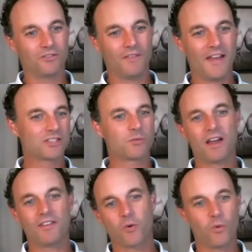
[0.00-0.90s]
And that's
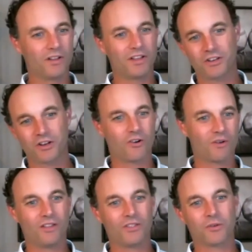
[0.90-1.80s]
why they're willing to go
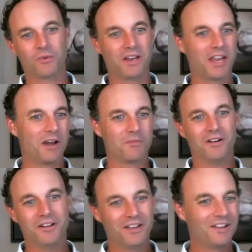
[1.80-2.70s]
around the ring
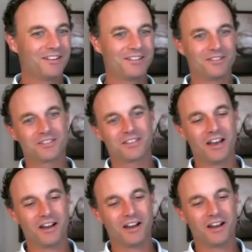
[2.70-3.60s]
camera
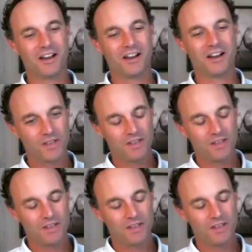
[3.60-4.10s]
scenario, right?